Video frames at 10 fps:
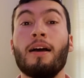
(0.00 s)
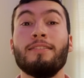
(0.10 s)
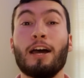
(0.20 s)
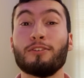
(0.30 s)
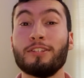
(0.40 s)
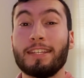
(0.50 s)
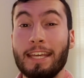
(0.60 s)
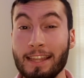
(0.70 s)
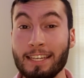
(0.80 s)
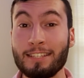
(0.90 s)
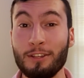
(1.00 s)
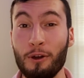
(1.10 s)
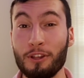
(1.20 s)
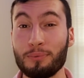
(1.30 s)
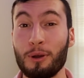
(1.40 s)
Now, since Italy is
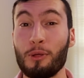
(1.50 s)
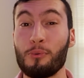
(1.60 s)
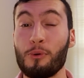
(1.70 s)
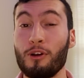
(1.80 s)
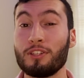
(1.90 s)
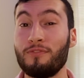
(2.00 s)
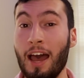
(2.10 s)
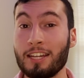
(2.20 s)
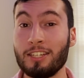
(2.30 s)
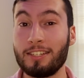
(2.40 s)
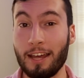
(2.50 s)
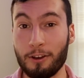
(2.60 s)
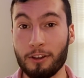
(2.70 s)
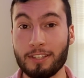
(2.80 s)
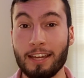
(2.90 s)
known as one of the world's fashion
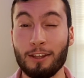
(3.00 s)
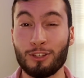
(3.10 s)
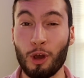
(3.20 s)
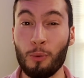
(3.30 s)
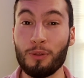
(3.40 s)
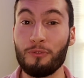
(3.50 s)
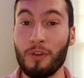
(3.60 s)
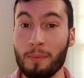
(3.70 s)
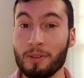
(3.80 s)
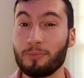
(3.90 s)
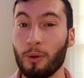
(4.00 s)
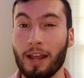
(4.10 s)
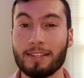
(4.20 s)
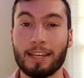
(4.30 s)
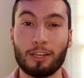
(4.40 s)
centers and is home to famous
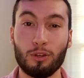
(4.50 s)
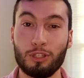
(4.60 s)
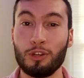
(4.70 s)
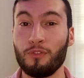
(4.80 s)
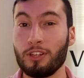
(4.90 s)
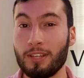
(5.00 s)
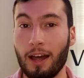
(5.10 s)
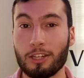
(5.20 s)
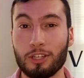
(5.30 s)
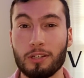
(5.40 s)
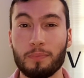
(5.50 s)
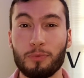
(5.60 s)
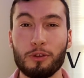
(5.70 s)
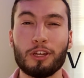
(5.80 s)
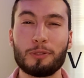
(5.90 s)
brands like Gucci and Versace,
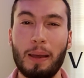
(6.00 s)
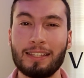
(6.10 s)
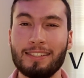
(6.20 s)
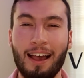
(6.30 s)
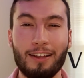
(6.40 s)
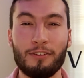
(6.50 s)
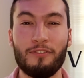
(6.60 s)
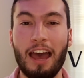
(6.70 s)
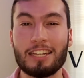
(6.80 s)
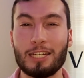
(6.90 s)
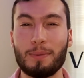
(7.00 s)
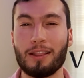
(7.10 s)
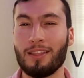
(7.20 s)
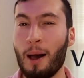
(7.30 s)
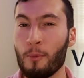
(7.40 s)
you'd expect Italian fashion to be a
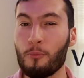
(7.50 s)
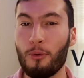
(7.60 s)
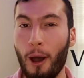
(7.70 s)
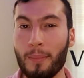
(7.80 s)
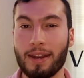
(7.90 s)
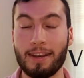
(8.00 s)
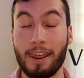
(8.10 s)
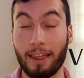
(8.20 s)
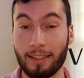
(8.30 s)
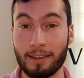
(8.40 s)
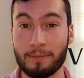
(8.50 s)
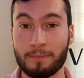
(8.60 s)
lot more prominent in Italy.